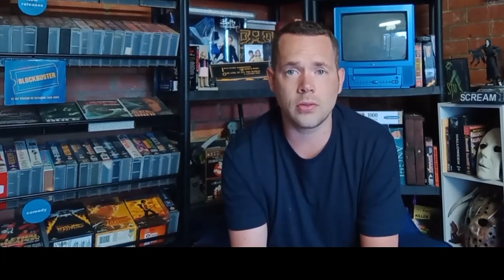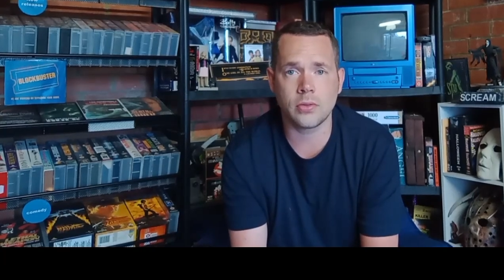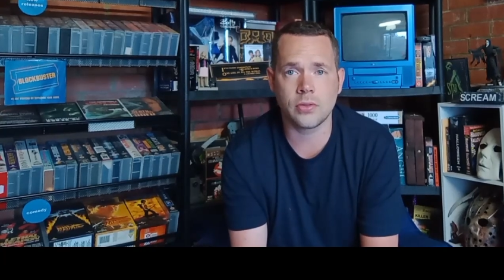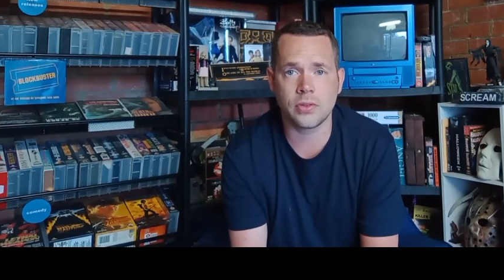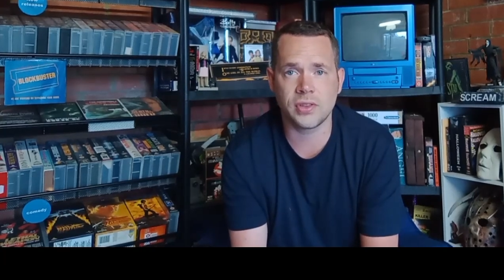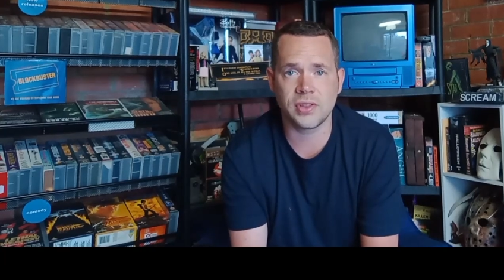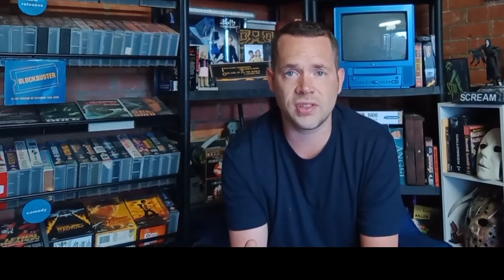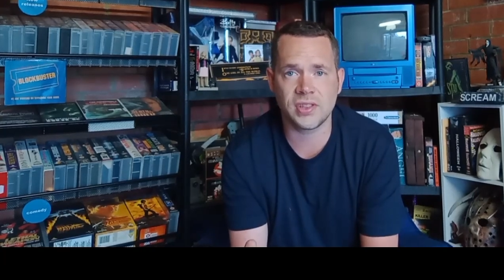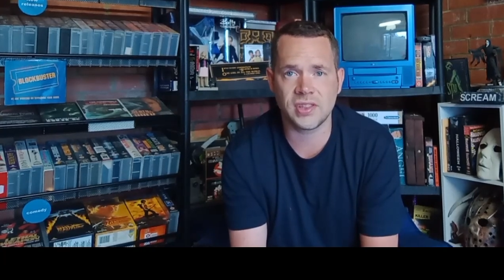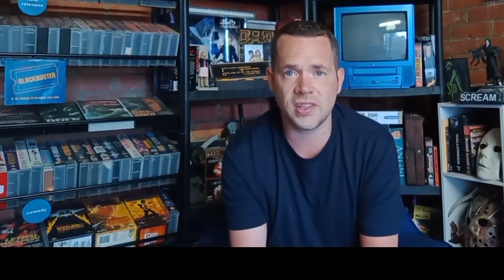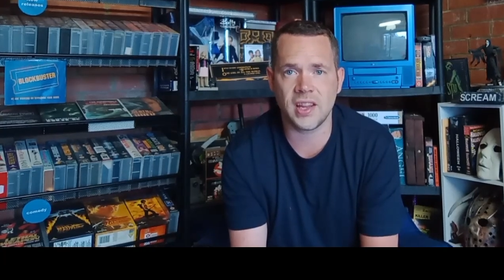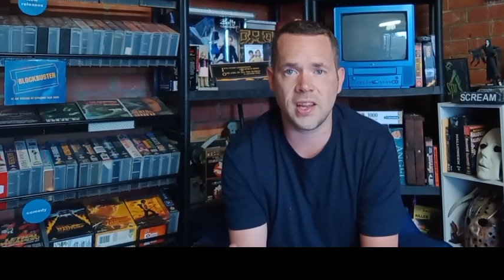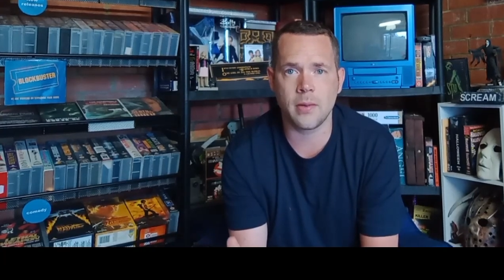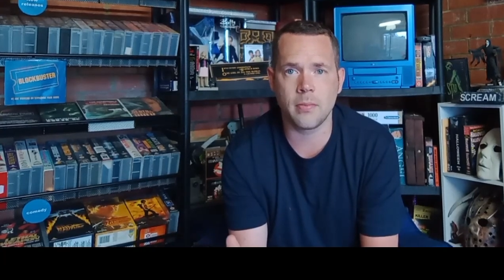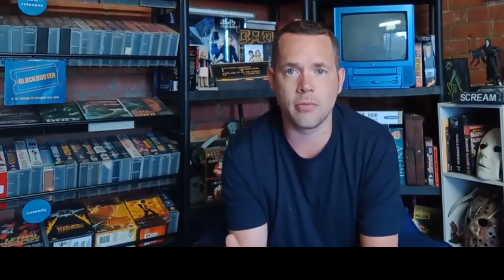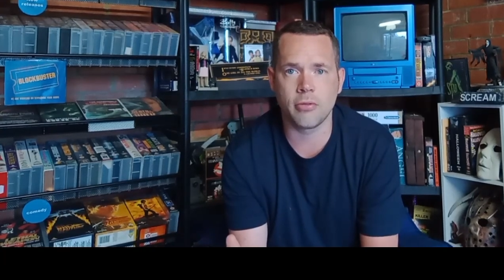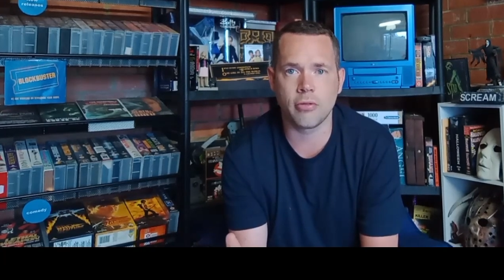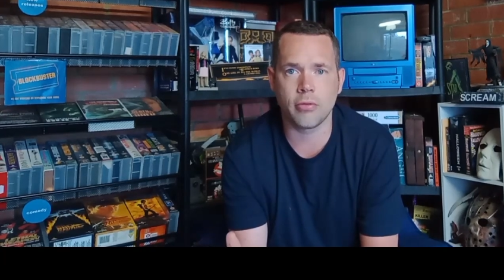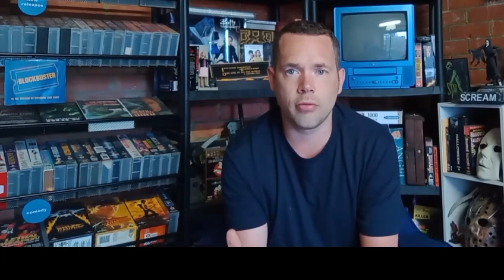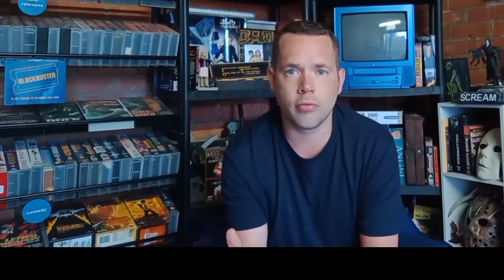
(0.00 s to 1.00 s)
just
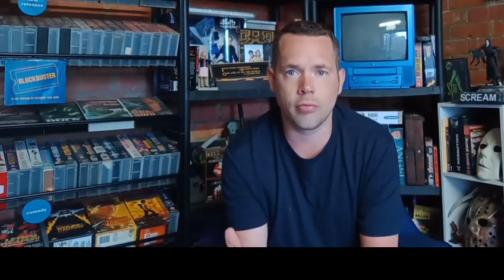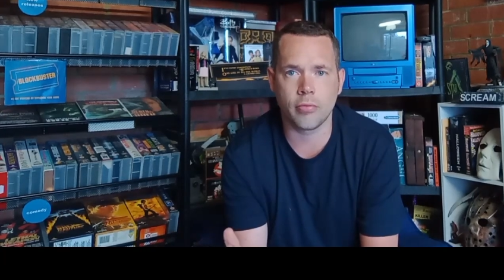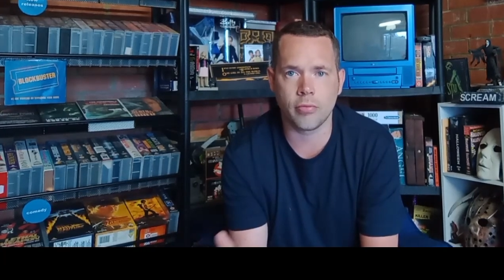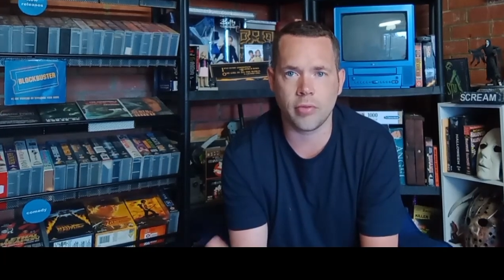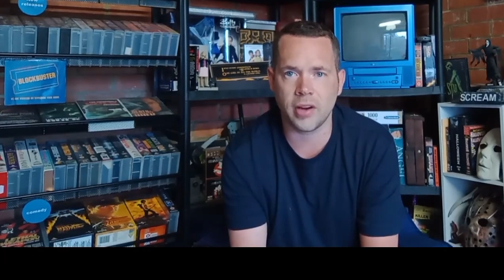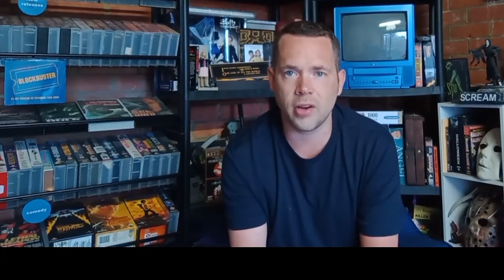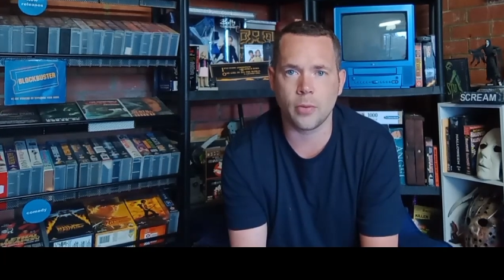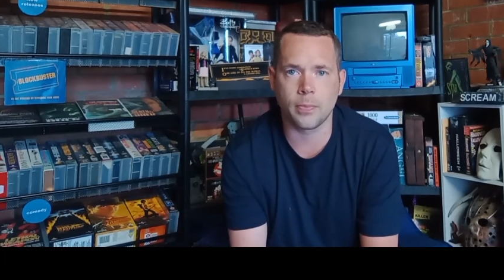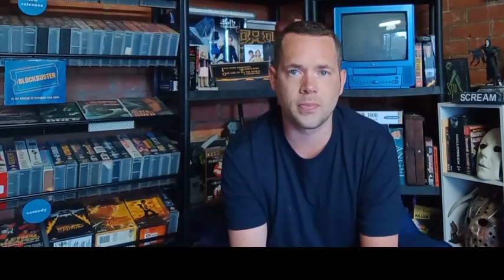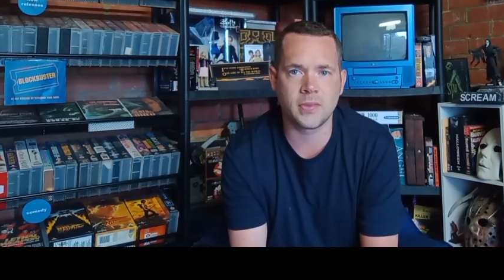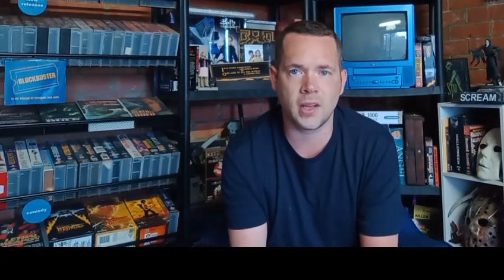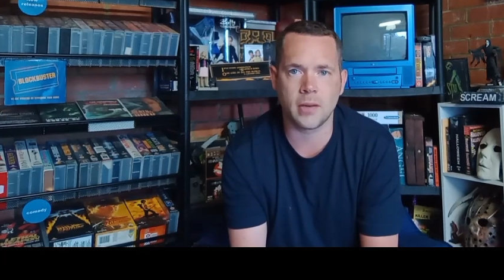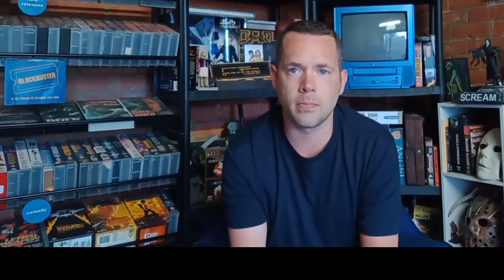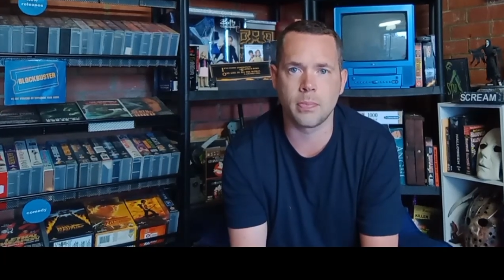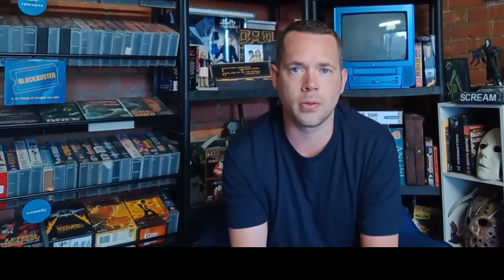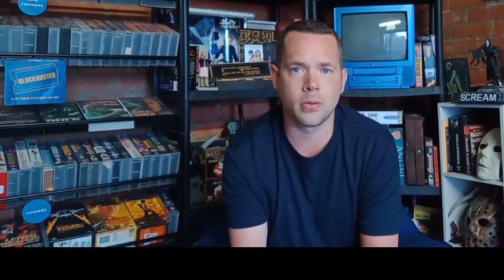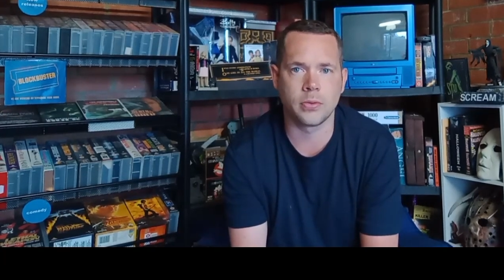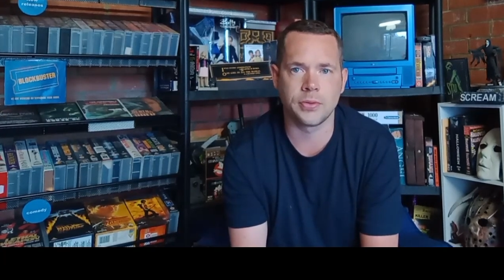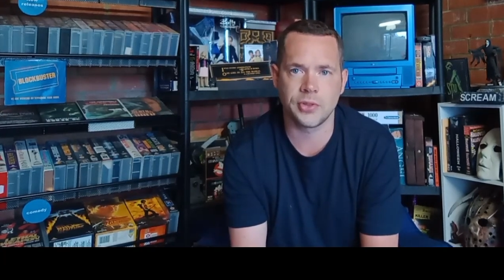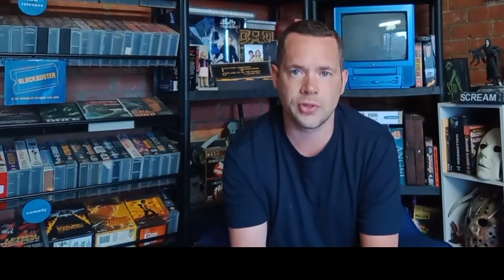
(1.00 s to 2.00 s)
seemed right up
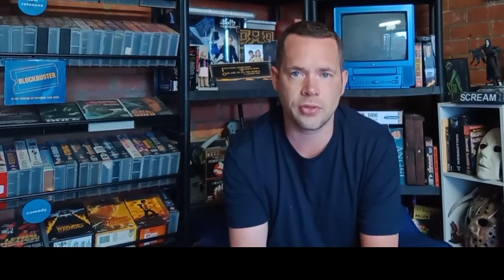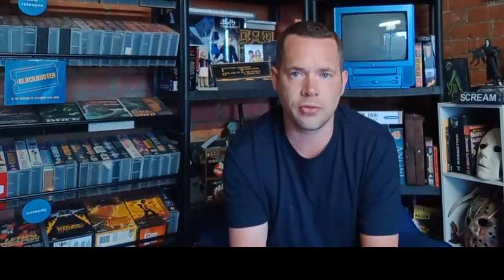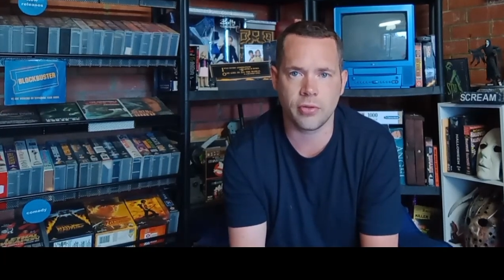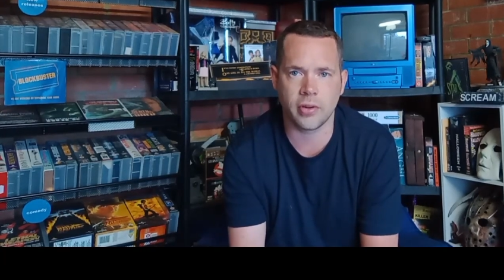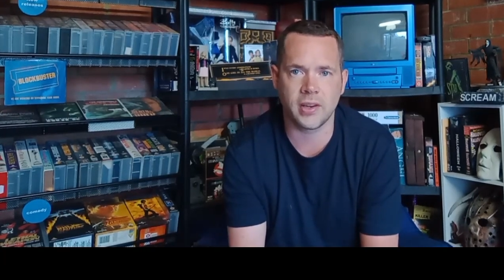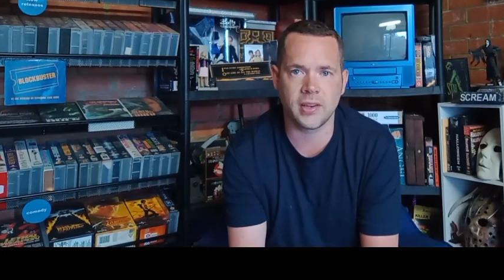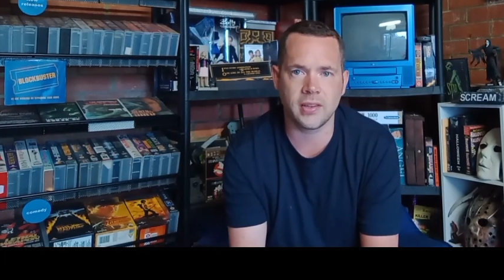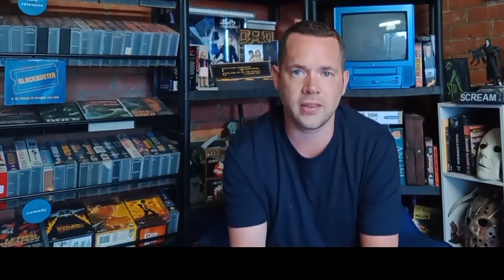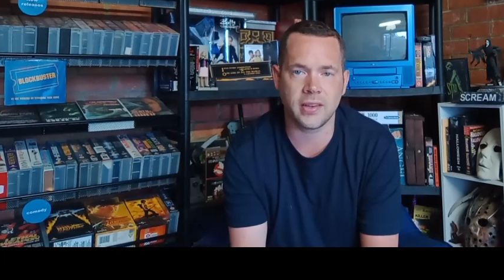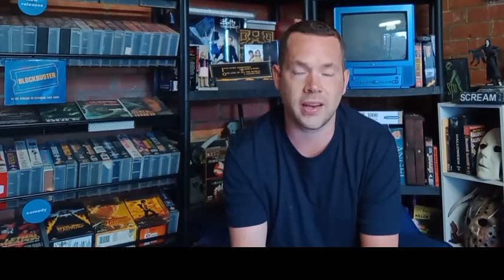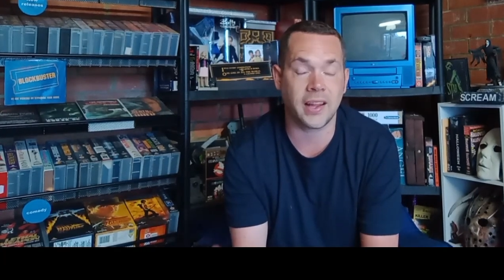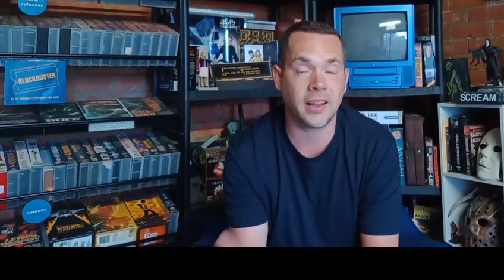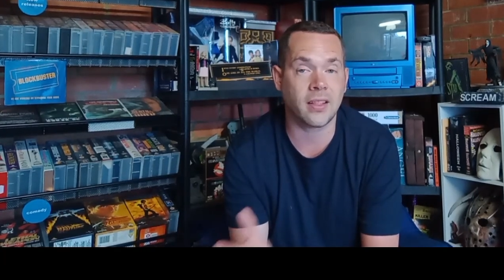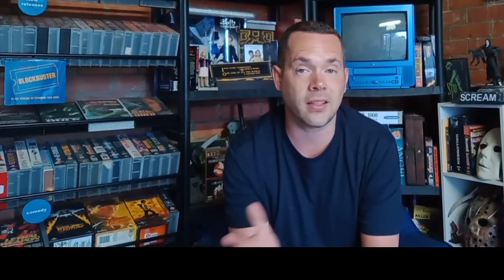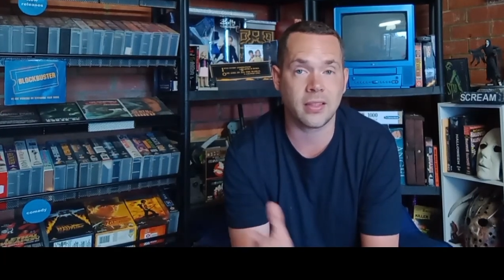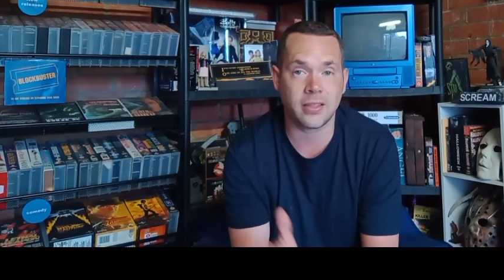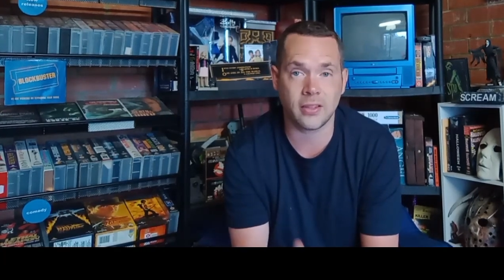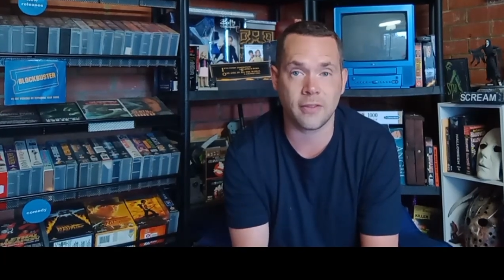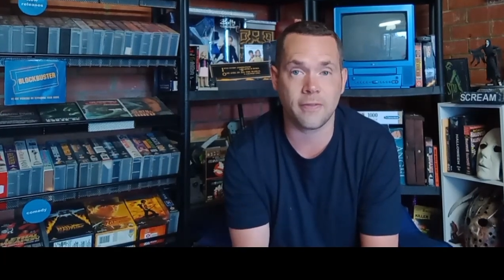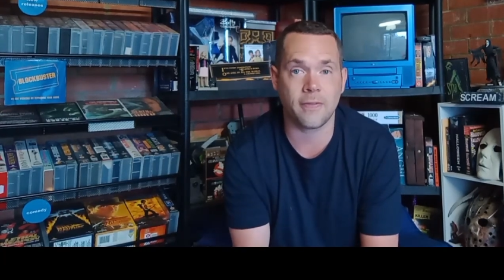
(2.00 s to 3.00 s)
Deadpool's street, like
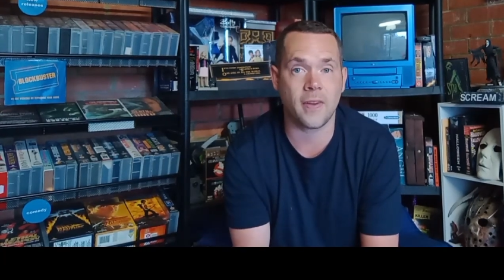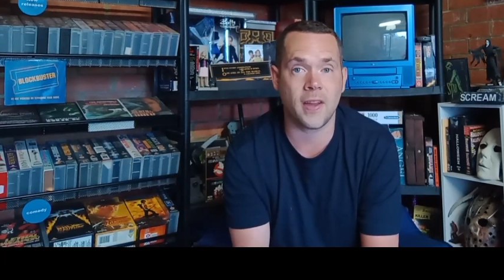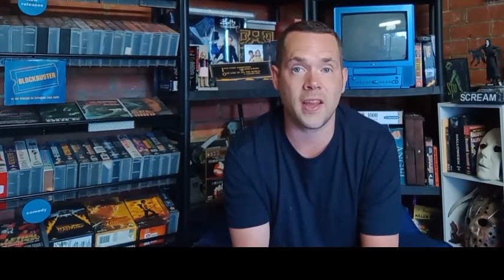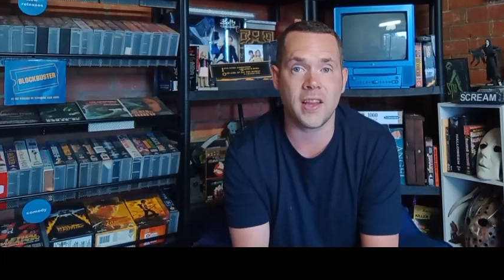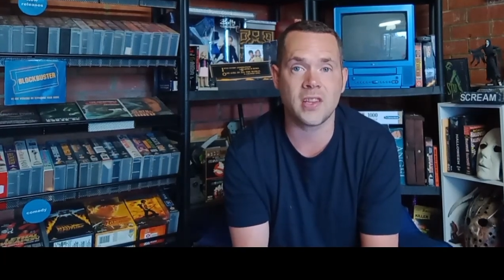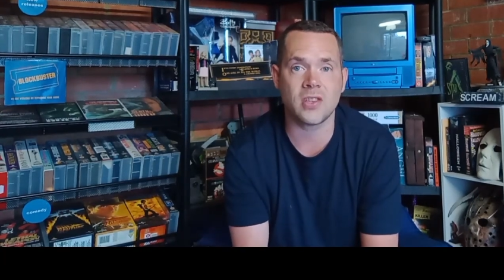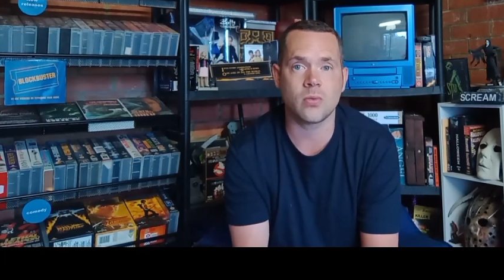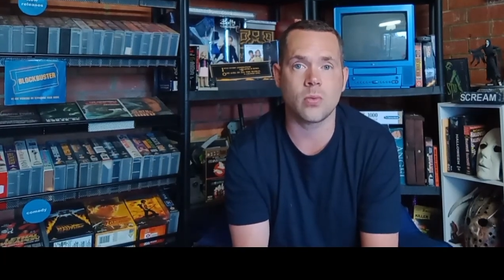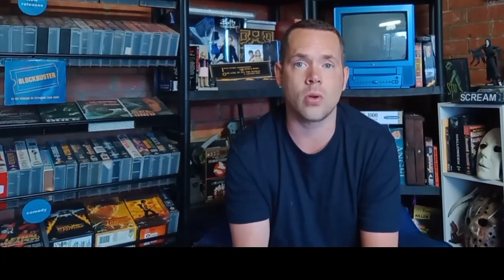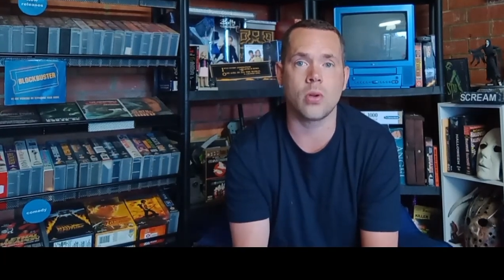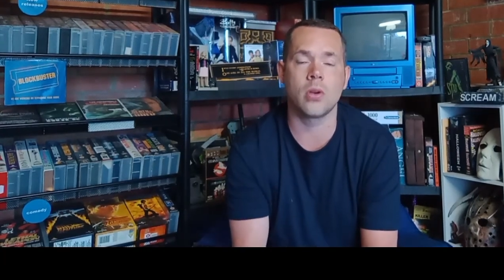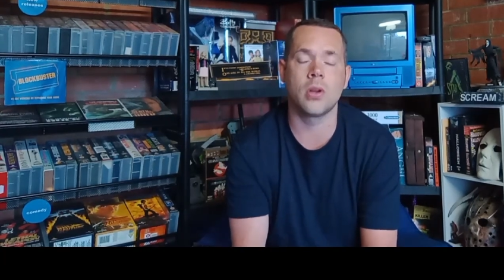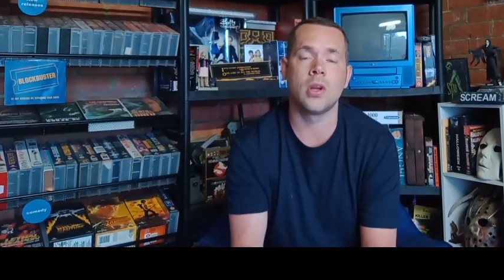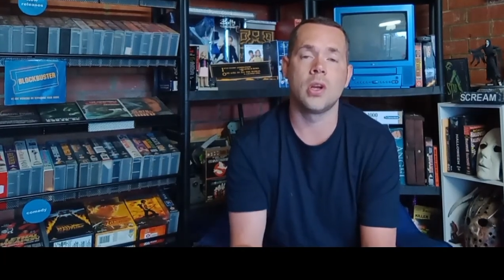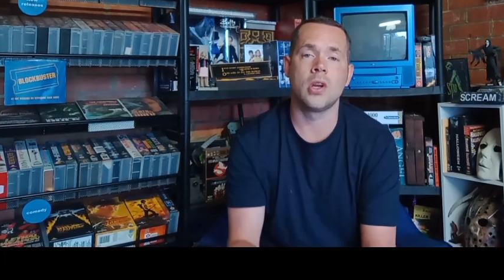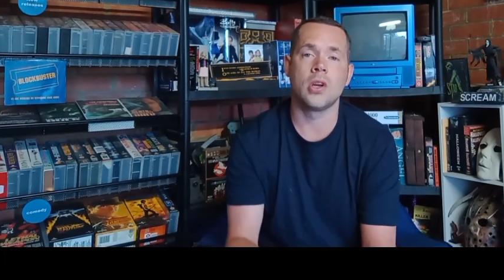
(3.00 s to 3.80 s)
the first one.